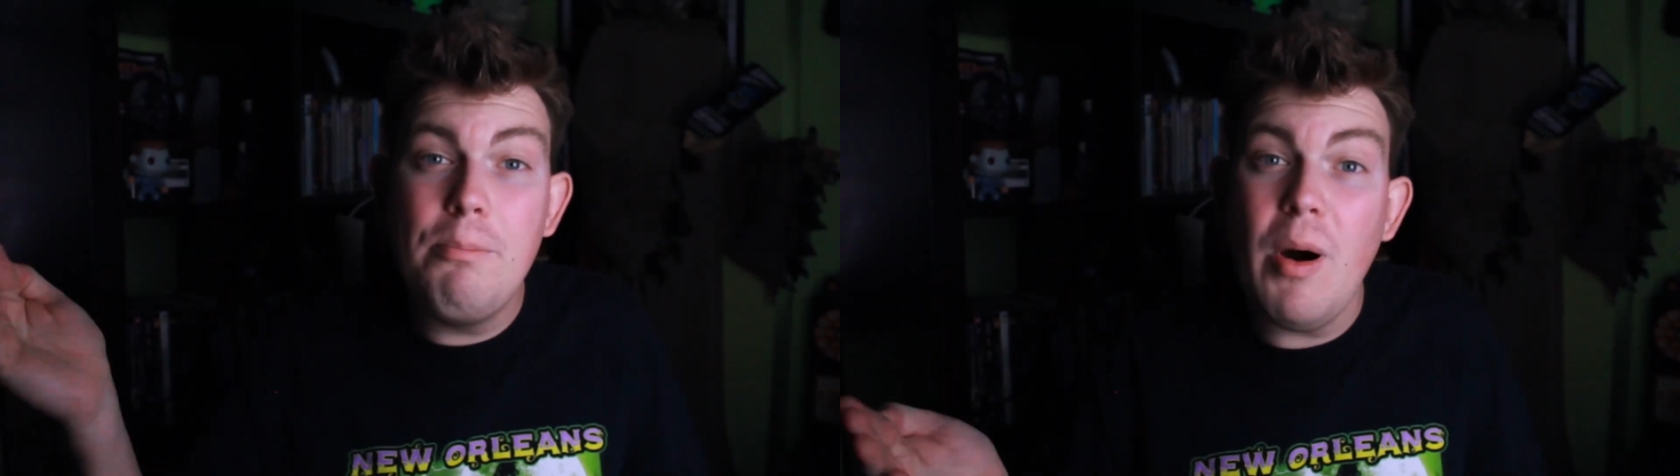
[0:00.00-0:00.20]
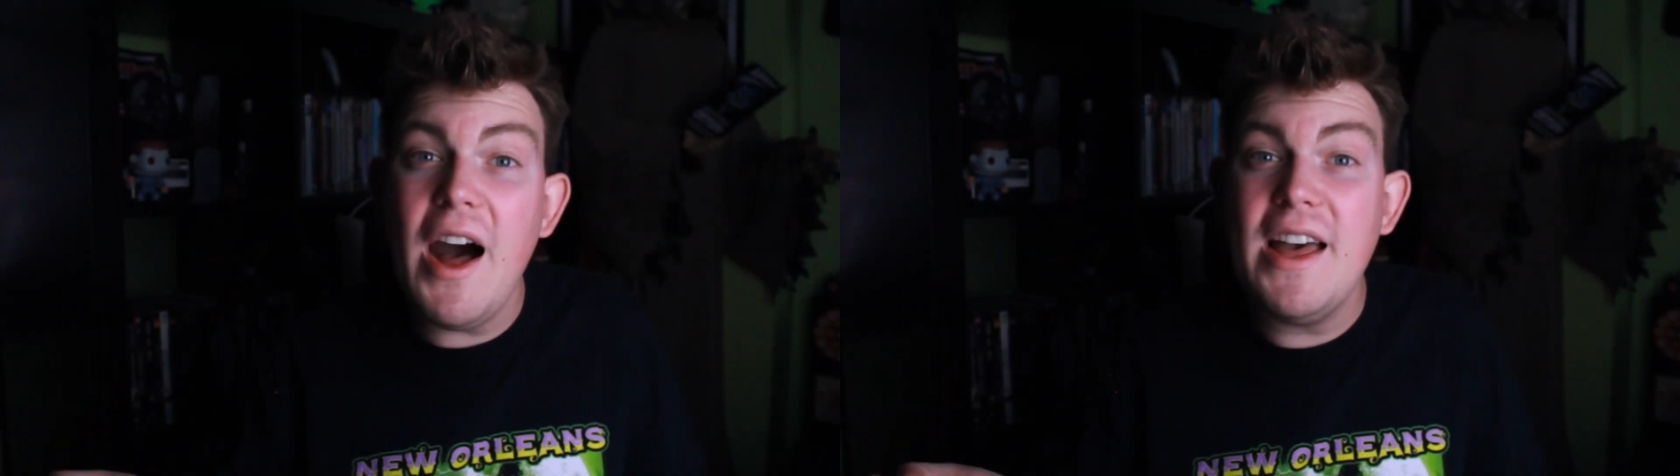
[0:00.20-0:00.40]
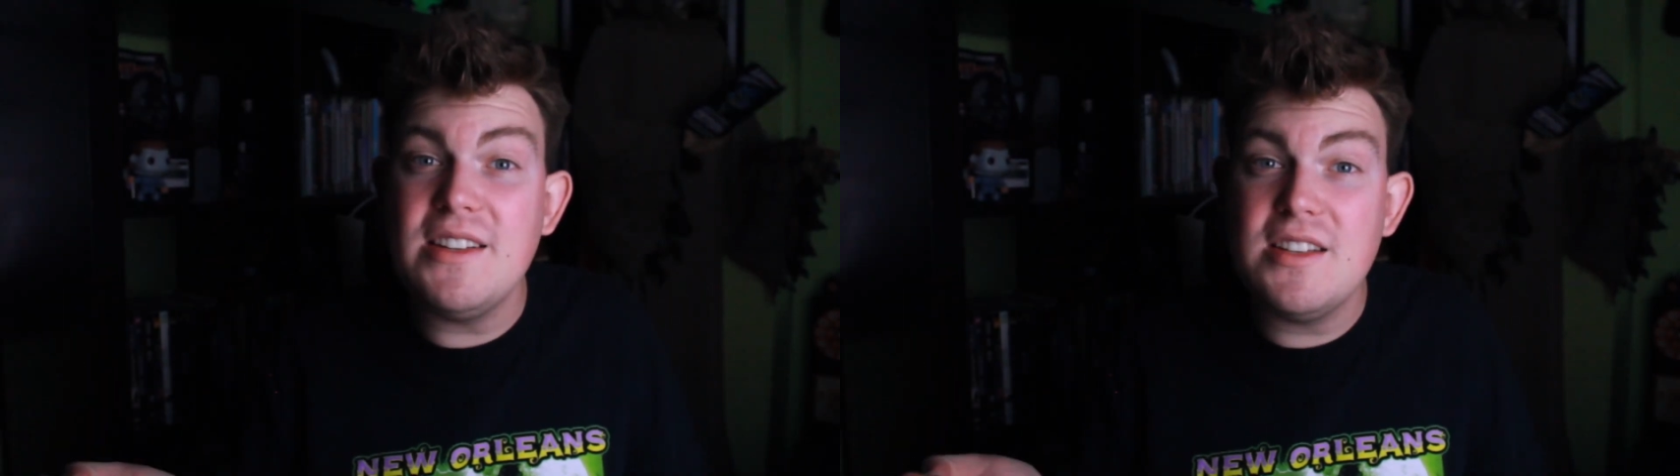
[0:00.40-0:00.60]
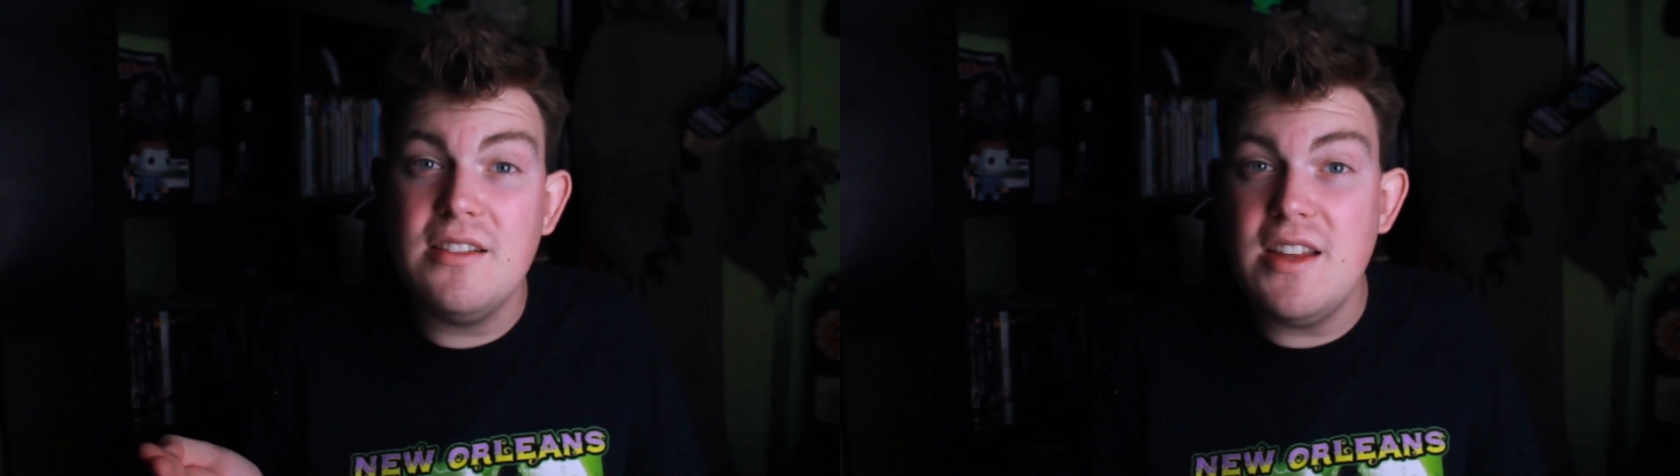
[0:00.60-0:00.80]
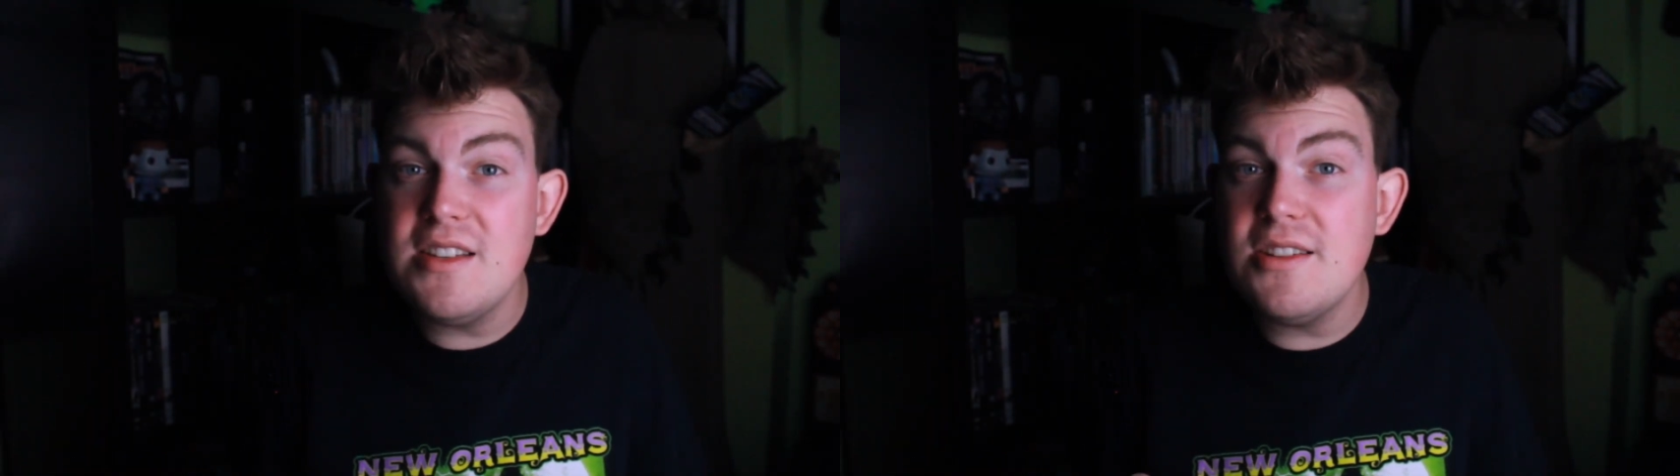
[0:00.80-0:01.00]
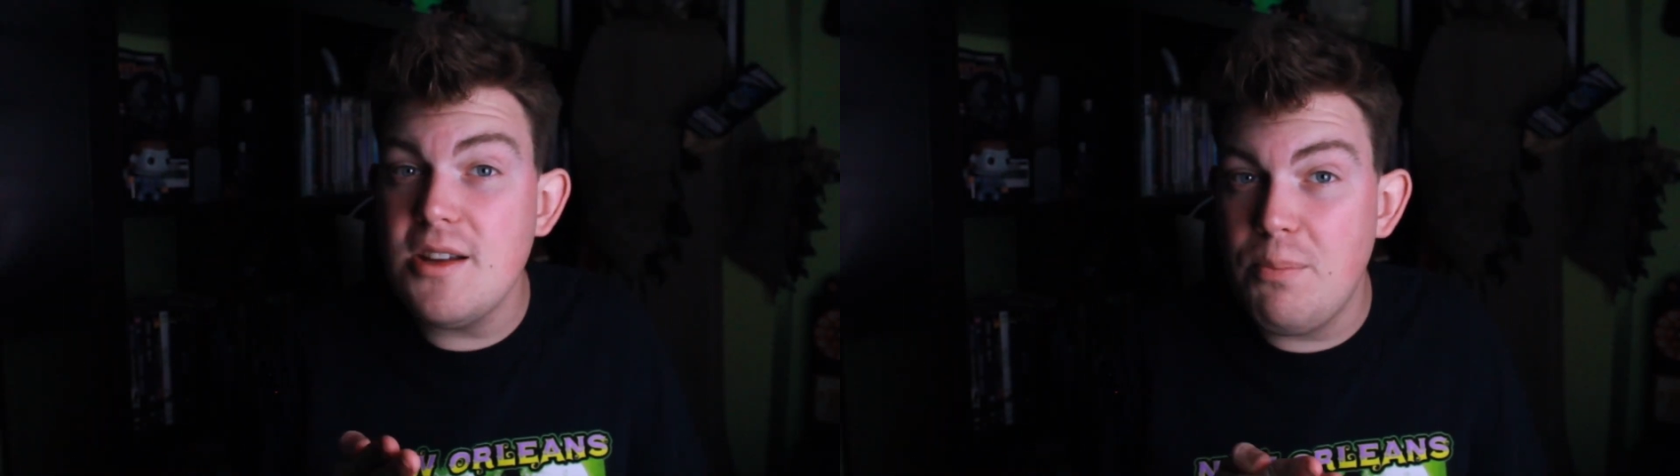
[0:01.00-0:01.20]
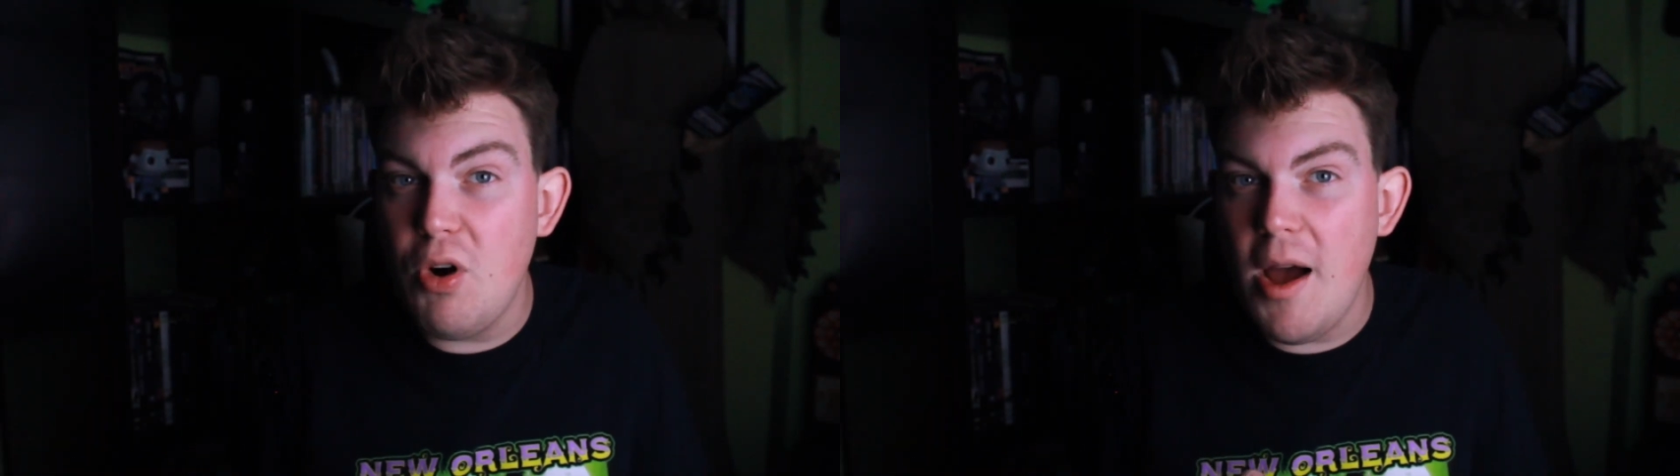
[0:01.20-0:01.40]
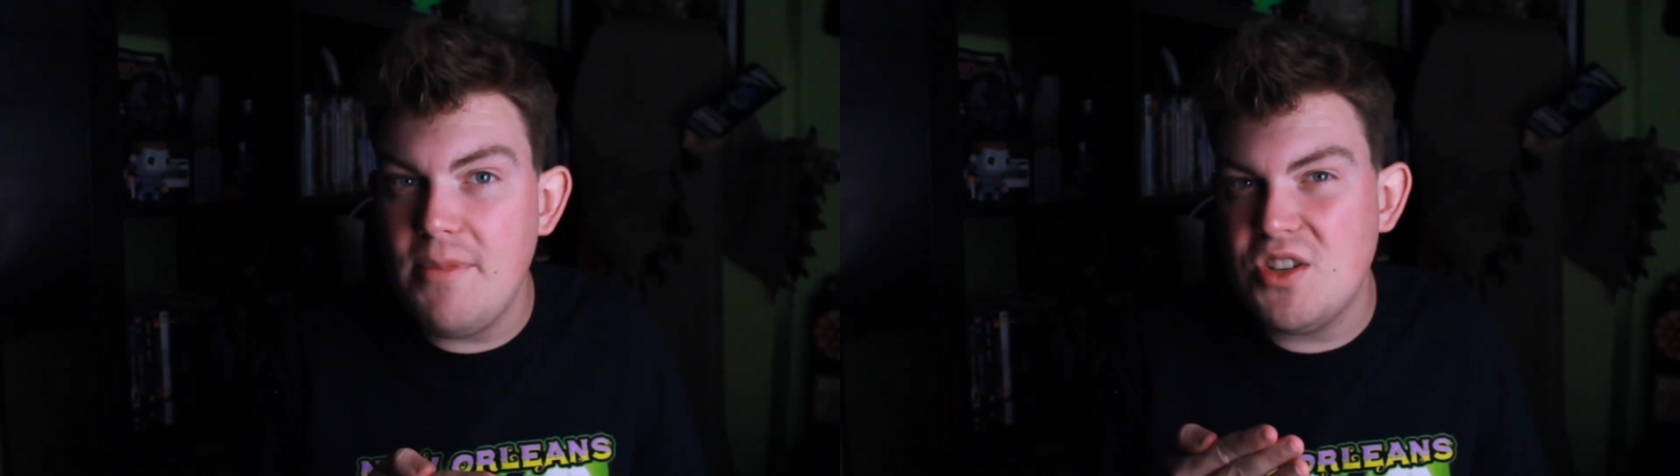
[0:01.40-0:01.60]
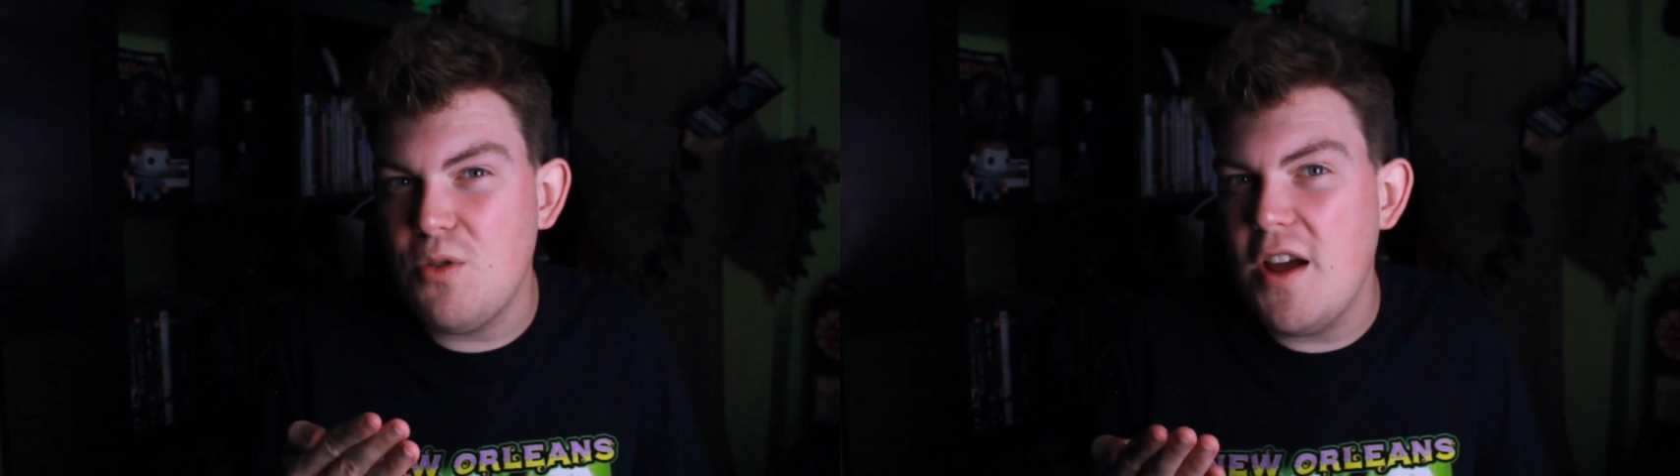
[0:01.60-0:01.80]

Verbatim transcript: but this is a prop that's